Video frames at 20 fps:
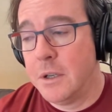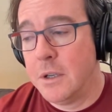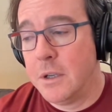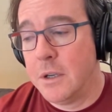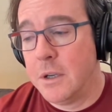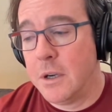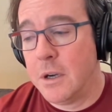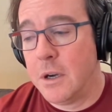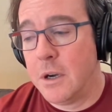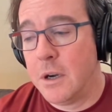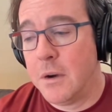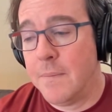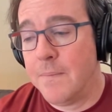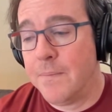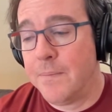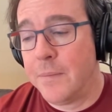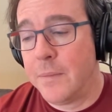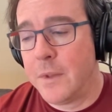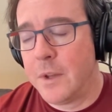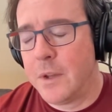
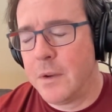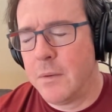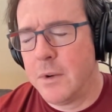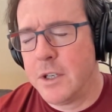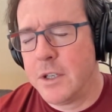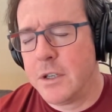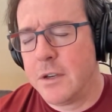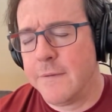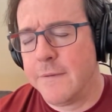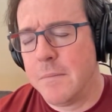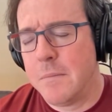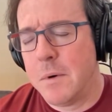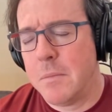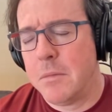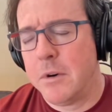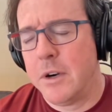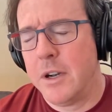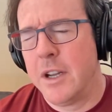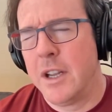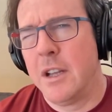um, which if I
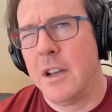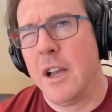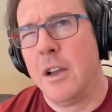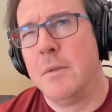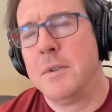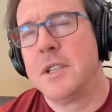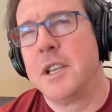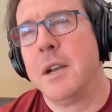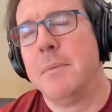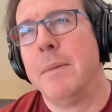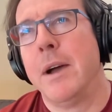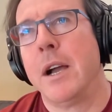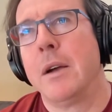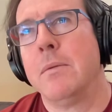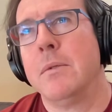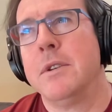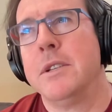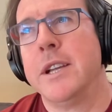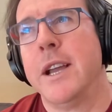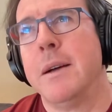remember, I, I always get it
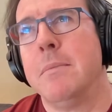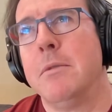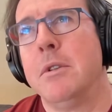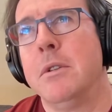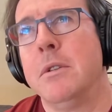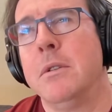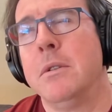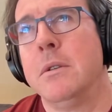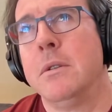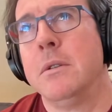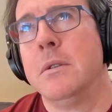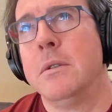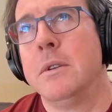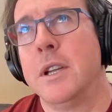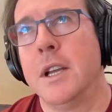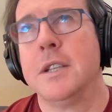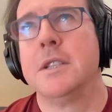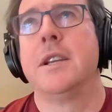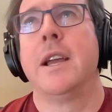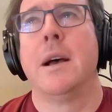backwards YAML.
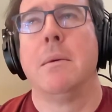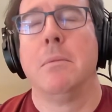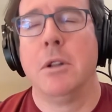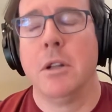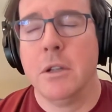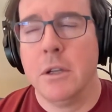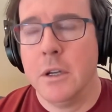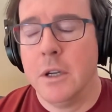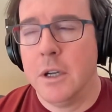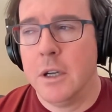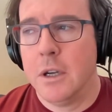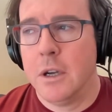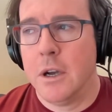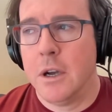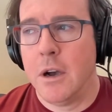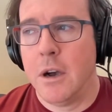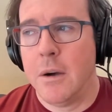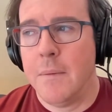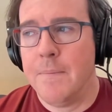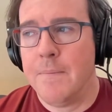Yes, YAML.
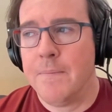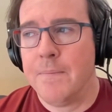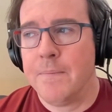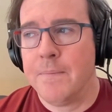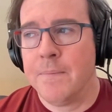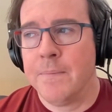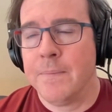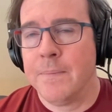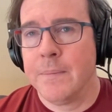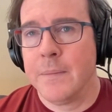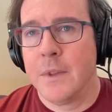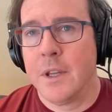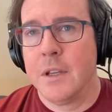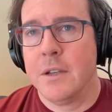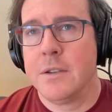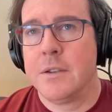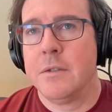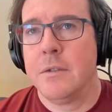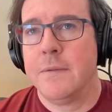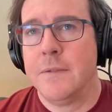Um,
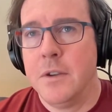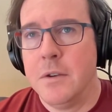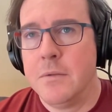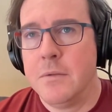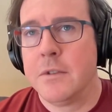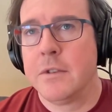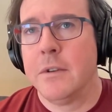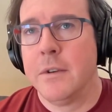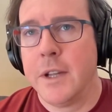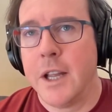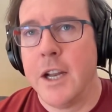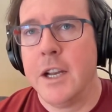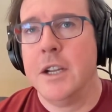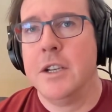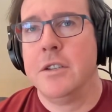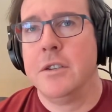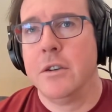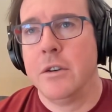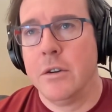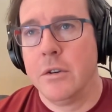so if you throw that
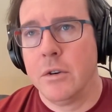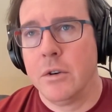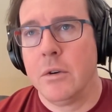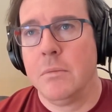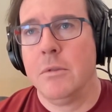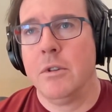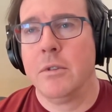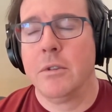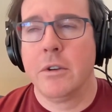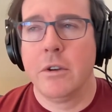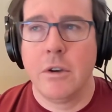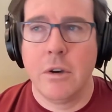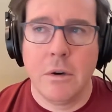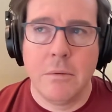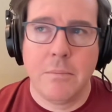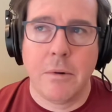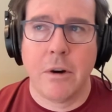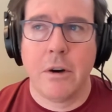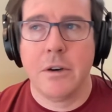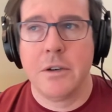into your normal Go
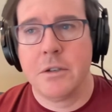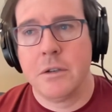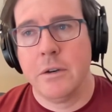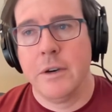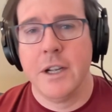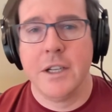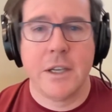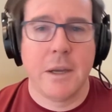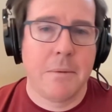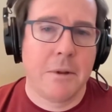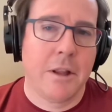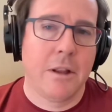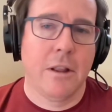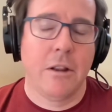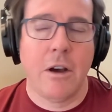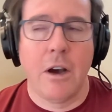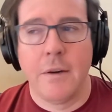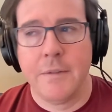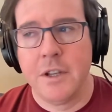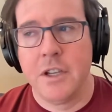parser, or any type of
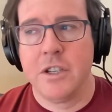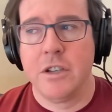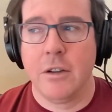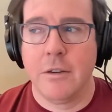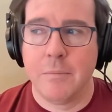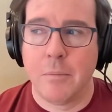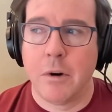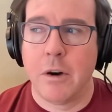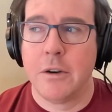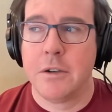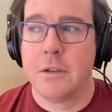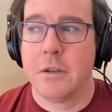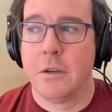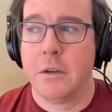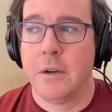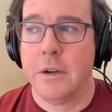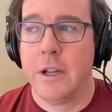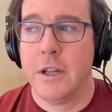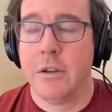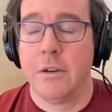off the shelf
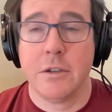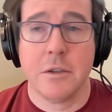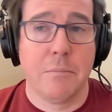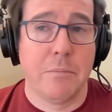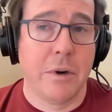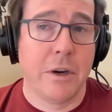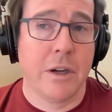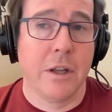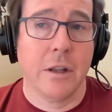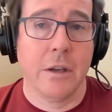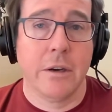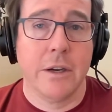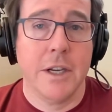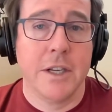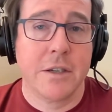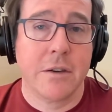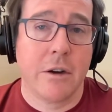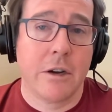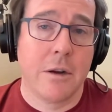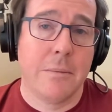parser, and there's a bug in there, he's
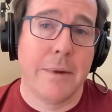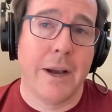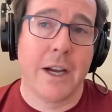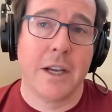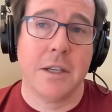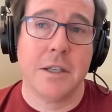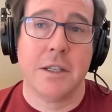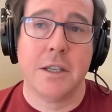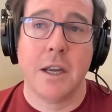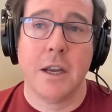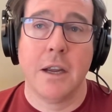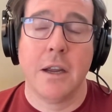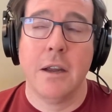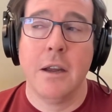going to come back and say,